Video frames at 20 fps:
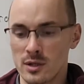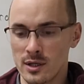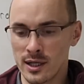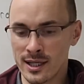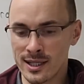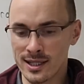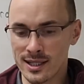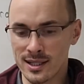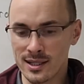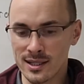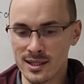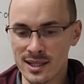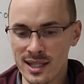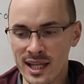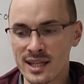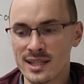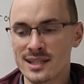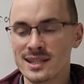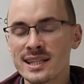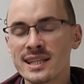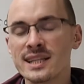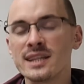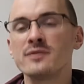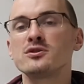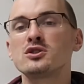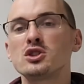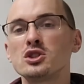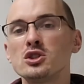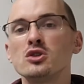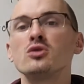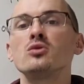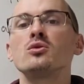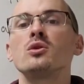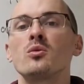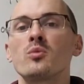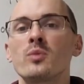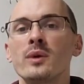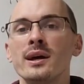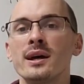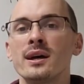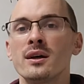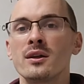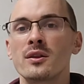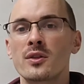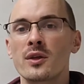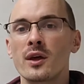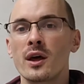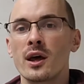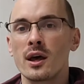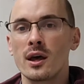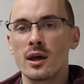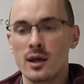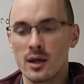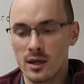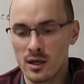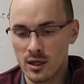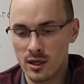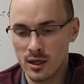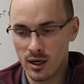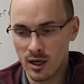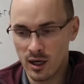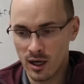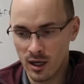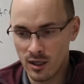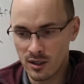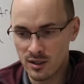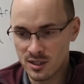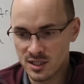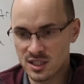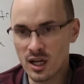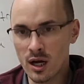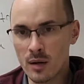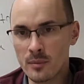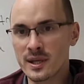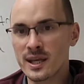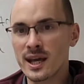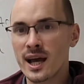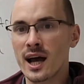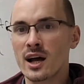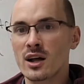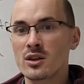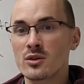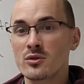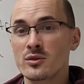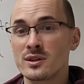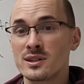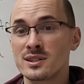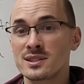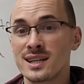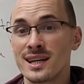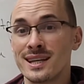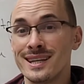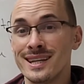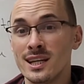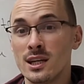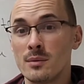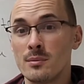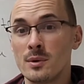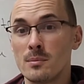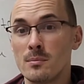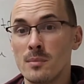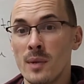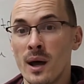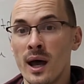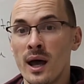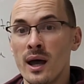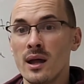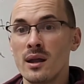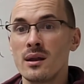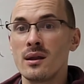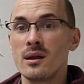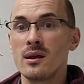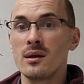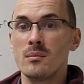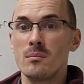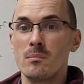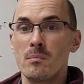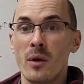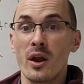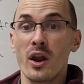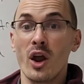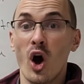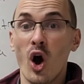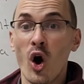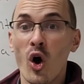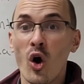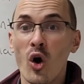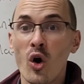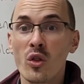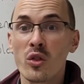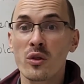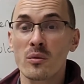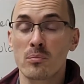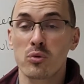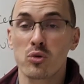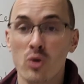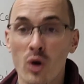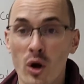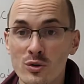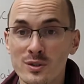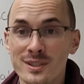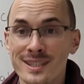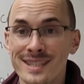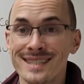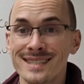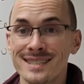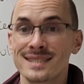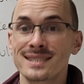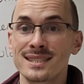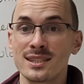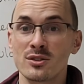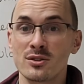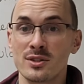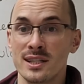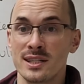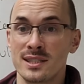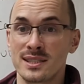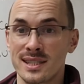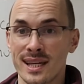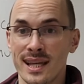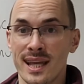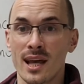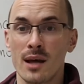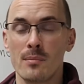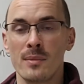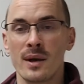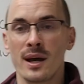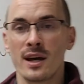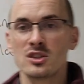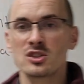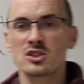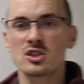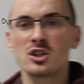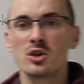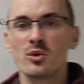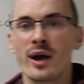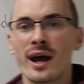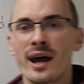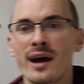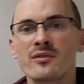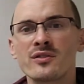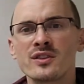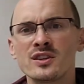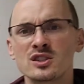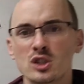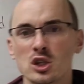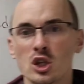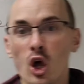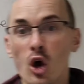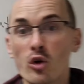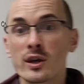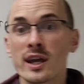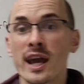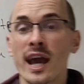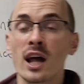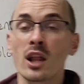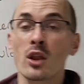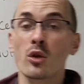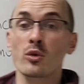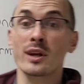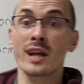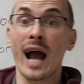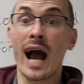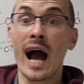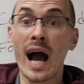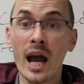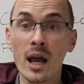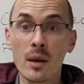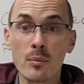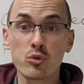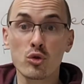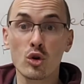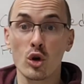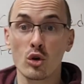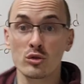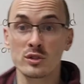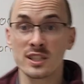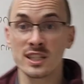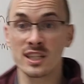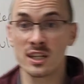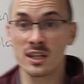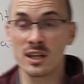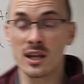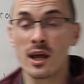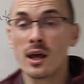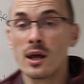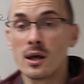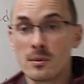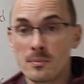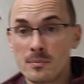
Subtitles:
with some calories that need to be met, but all the protein still needs to get met. So you have these low calorie, high protein